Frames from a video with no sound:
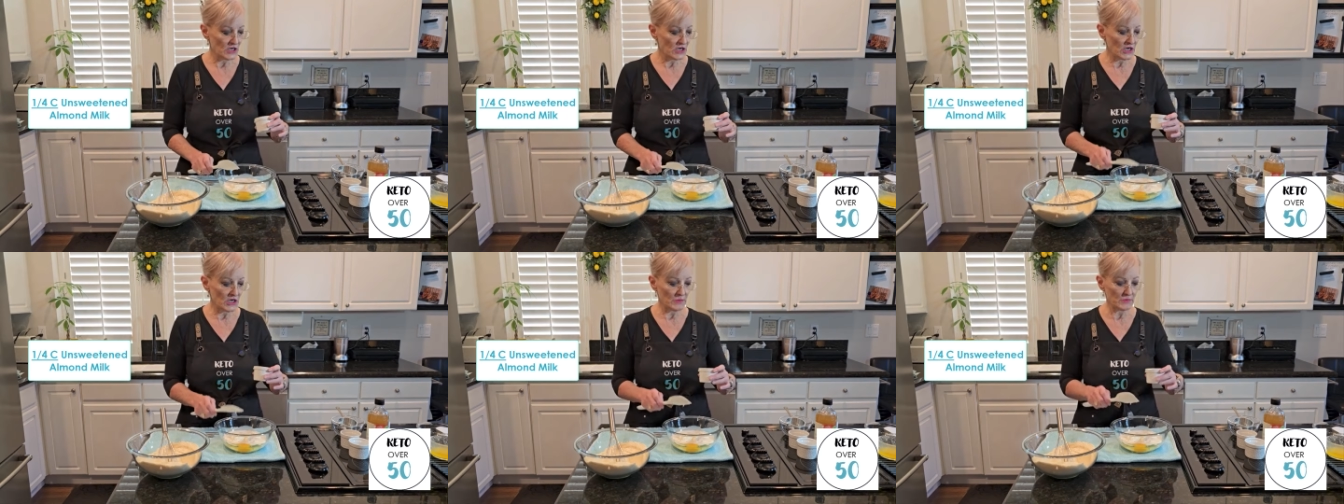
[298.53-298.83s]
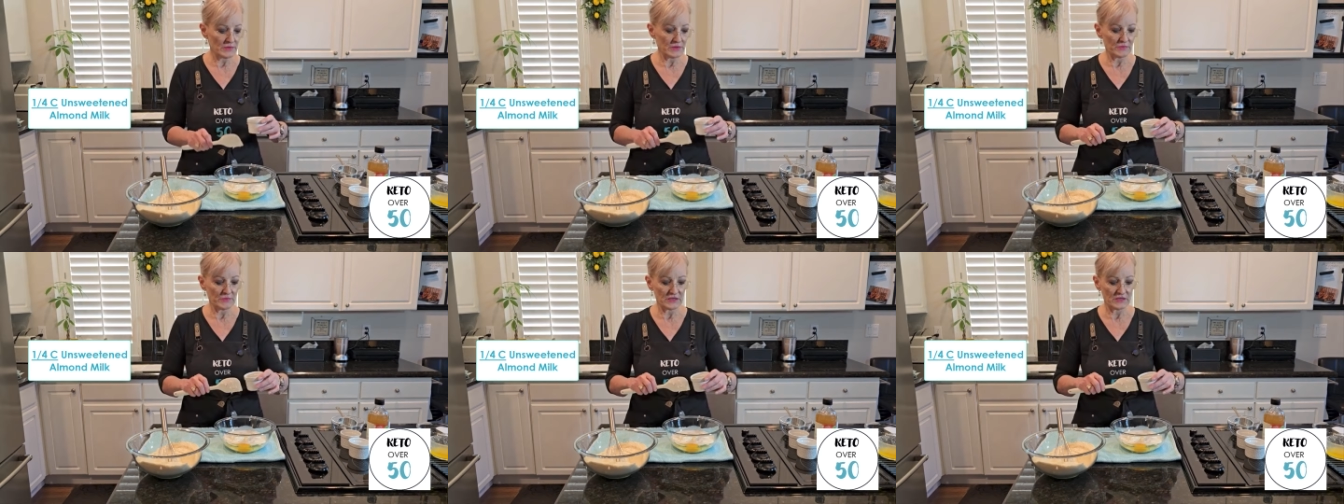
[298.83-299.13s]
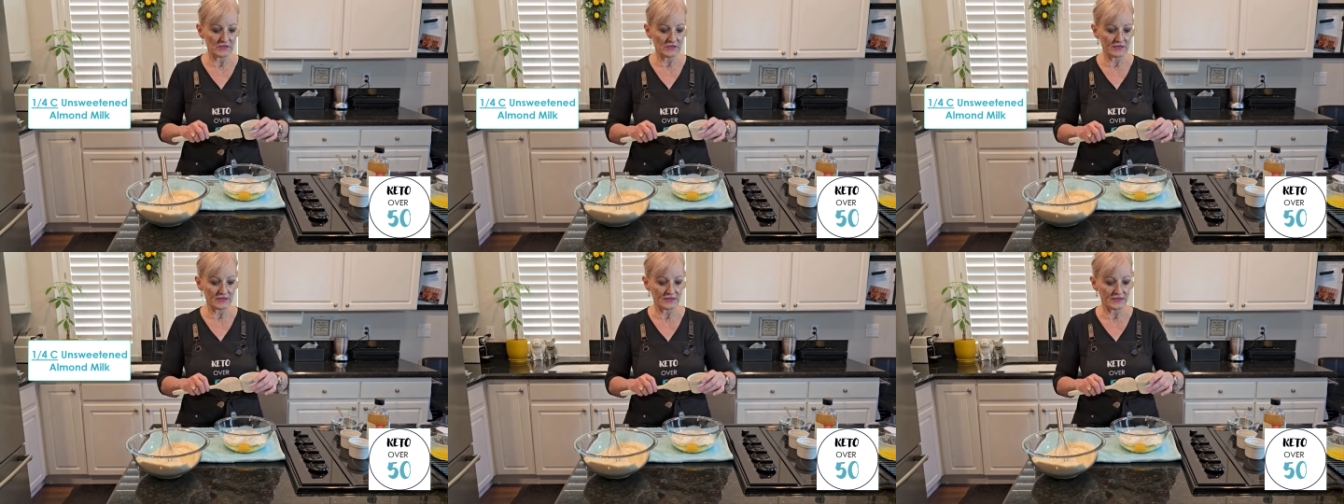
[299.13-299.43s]
almond
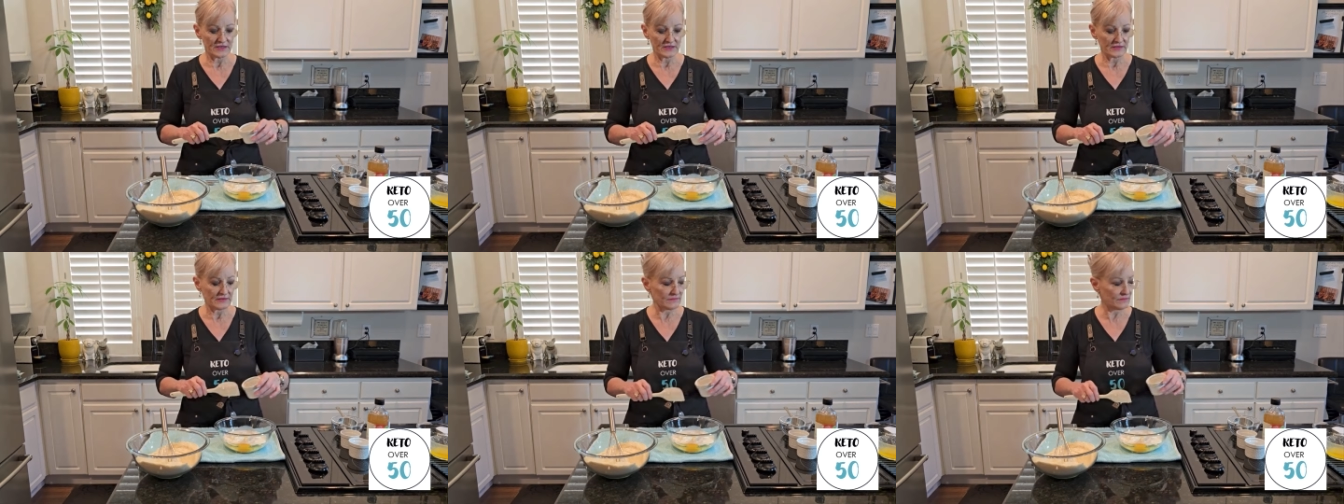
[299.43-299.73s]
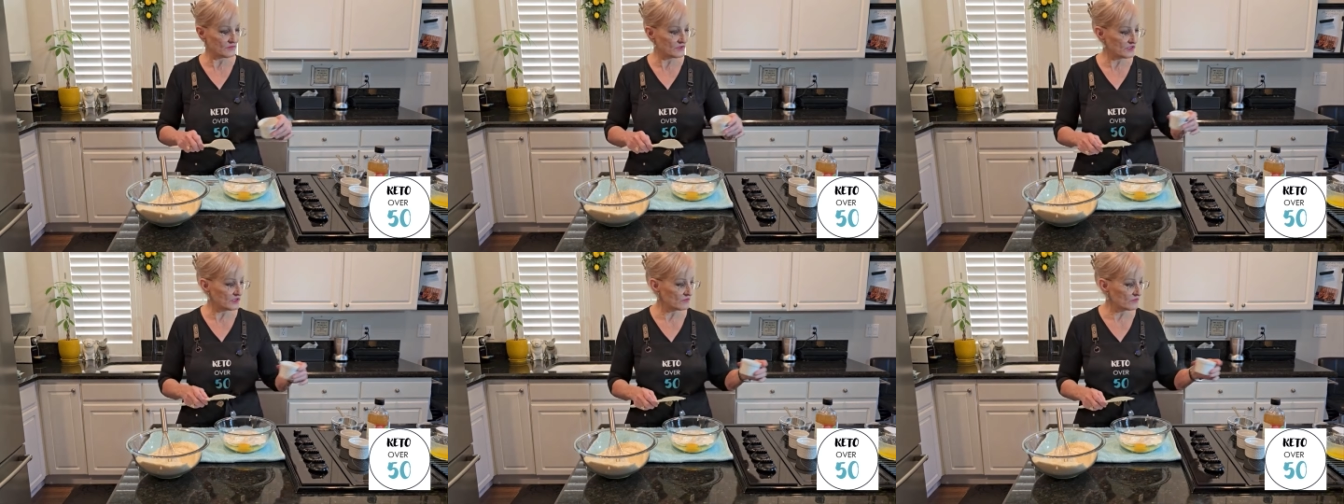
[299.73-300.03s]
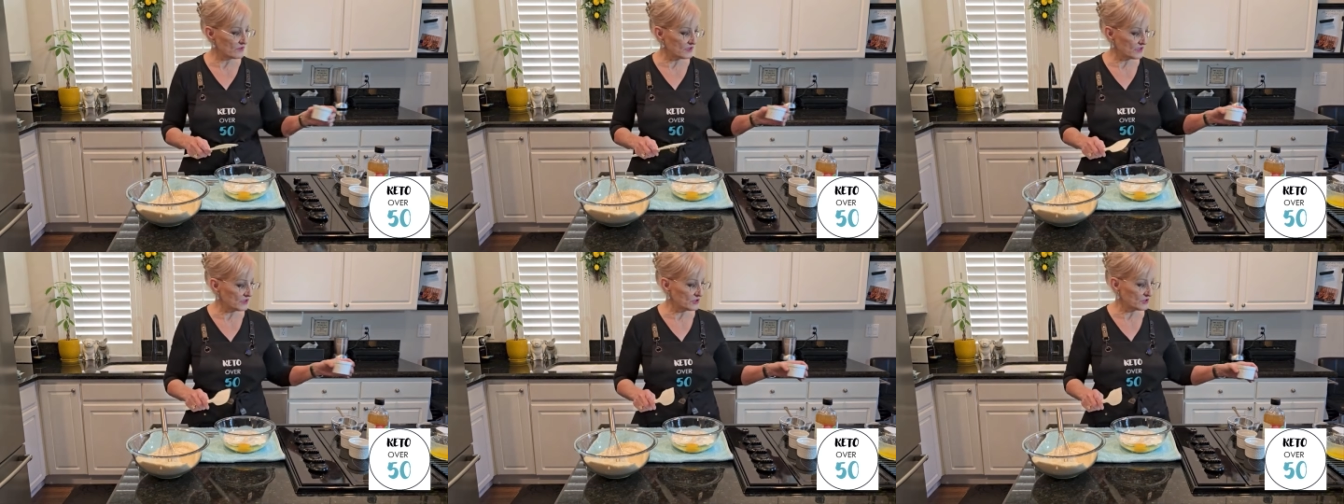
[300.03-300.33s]
milk. And I didn't
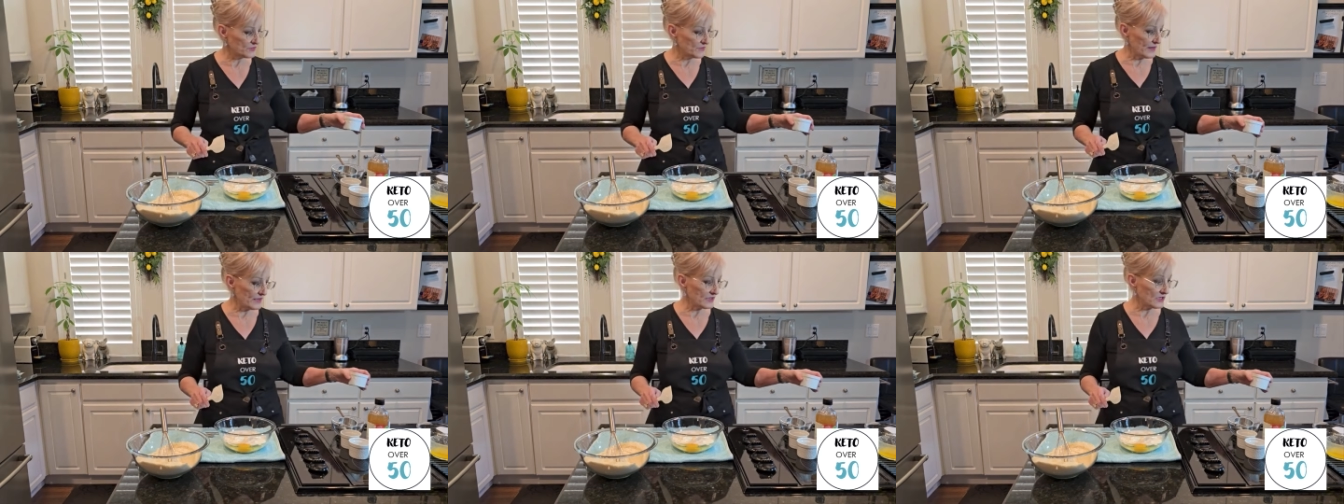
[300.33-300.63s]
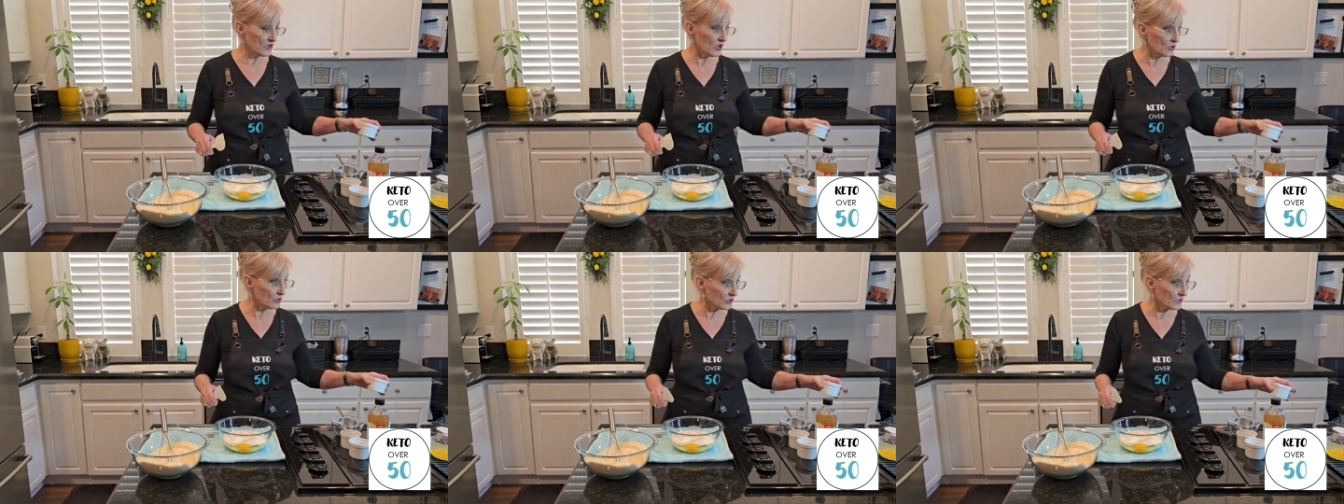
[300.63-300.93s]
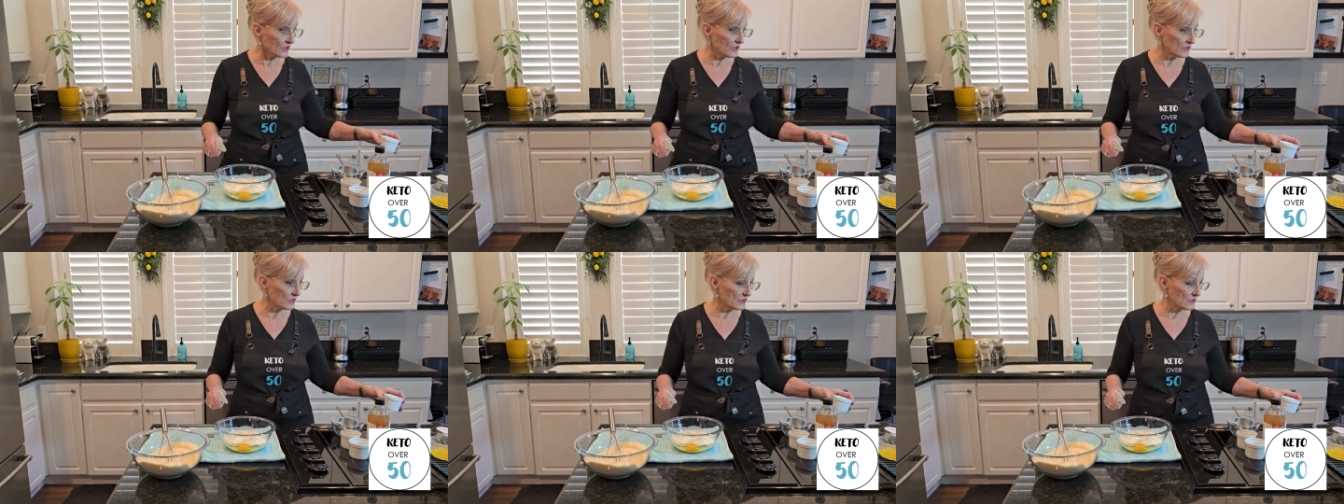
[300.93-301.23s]
want to use my
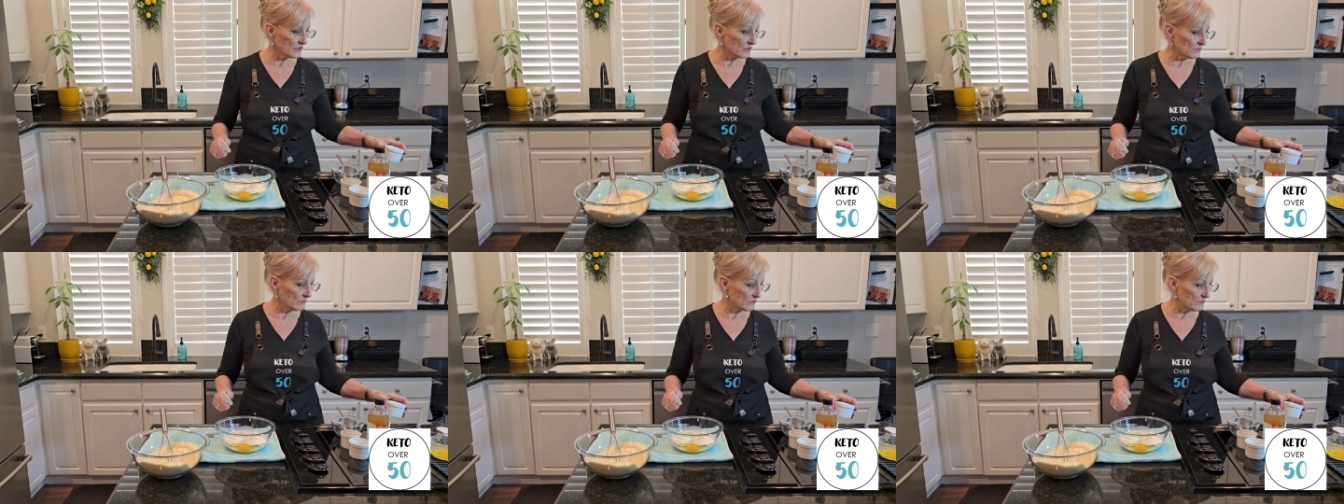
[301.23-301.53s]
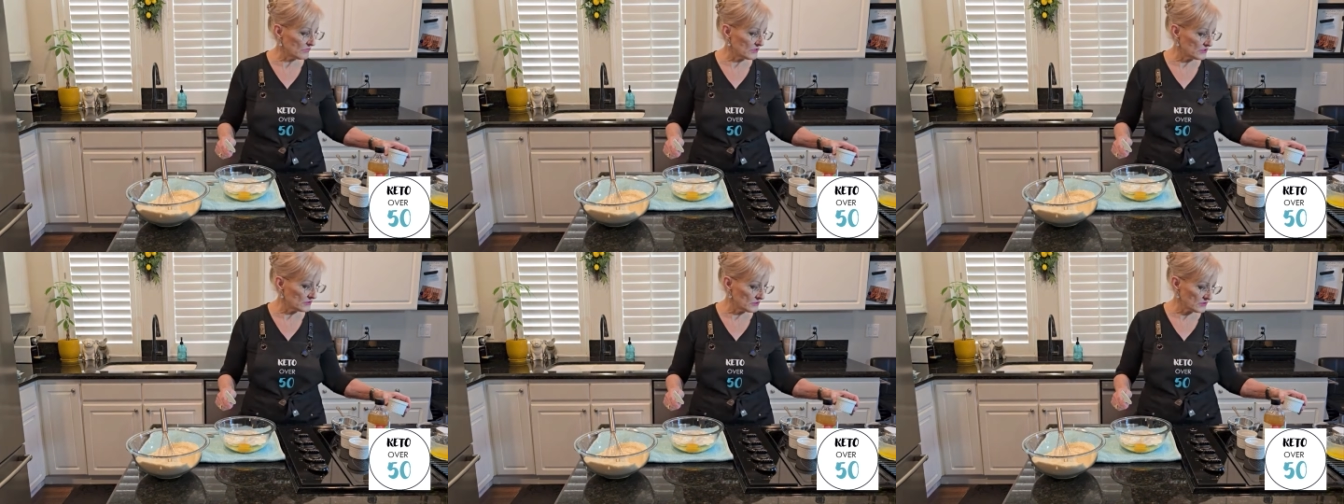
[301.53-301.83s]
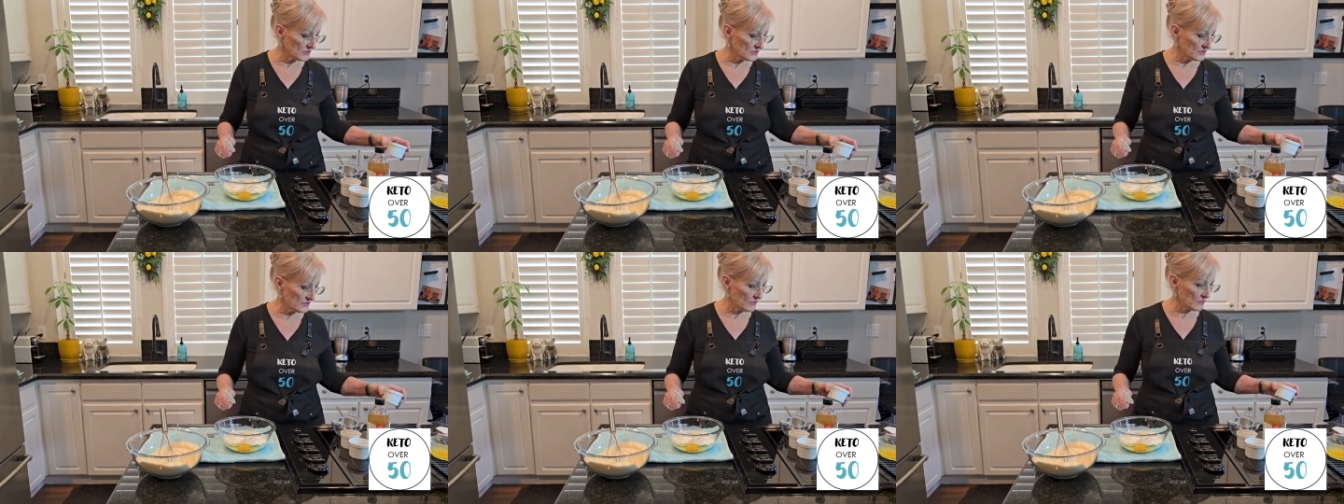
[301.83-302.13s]
coconut
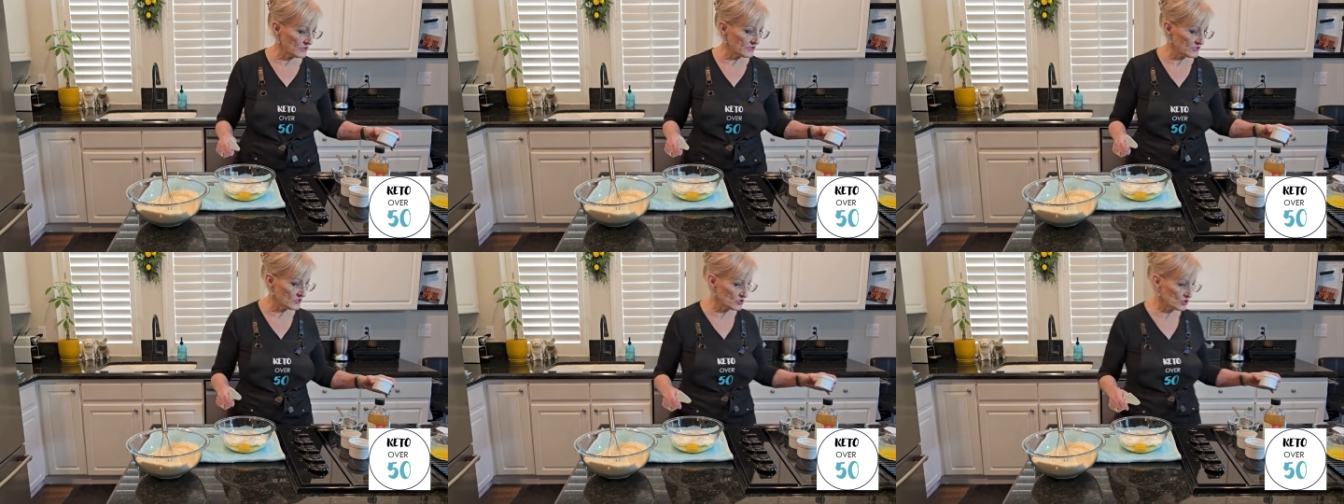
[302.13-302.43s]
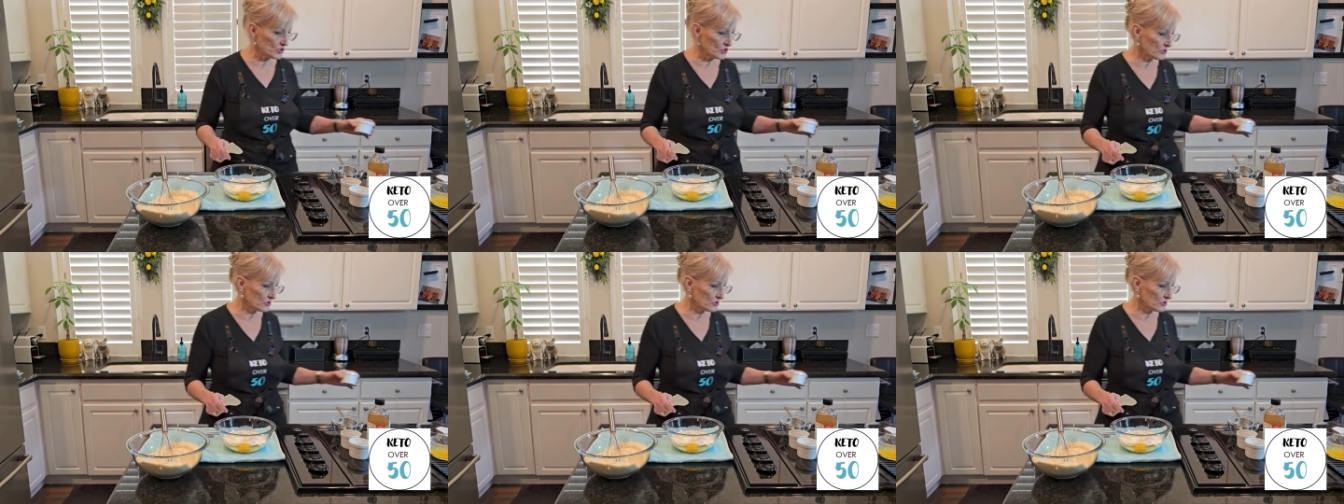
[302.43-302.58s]
milk because I wasn't